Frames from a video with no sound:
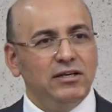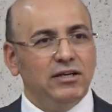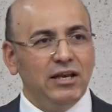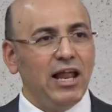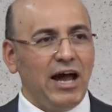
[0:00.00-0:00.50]

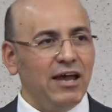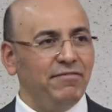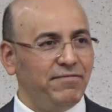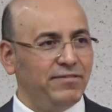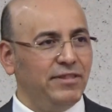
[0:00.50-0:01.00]

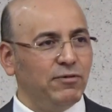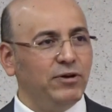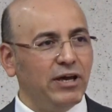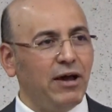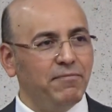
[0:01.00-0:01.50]
life that we
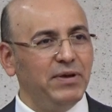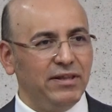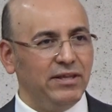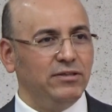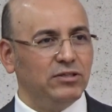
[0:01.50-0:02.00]
have
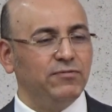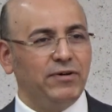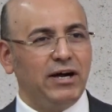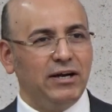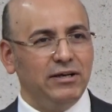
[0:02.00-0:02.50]
building so
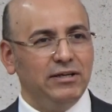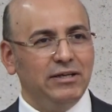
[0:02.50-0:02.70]
far,